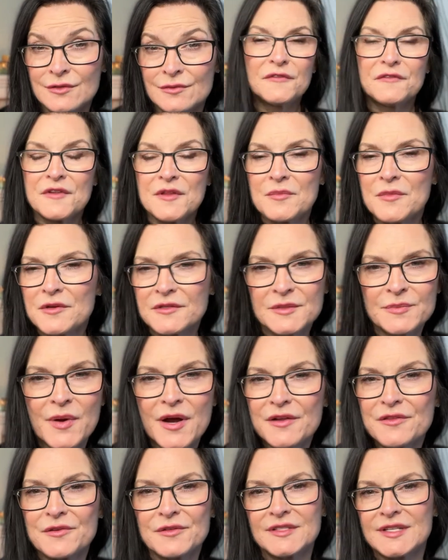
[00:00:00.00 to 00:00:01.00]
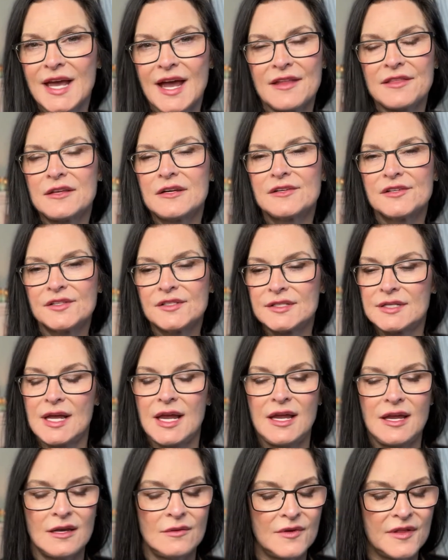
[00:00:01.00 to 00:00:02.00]
For the most part, those catheters
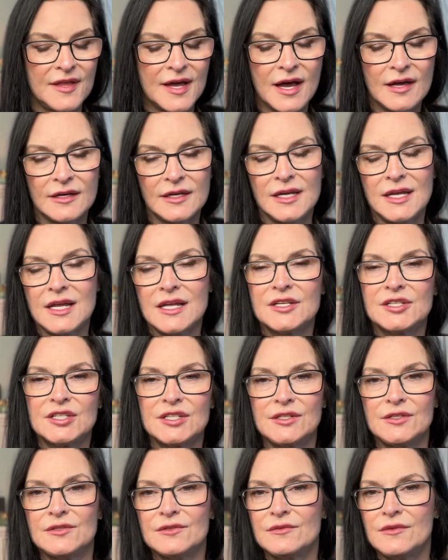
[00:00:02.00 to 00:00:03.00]
stay in without any issue.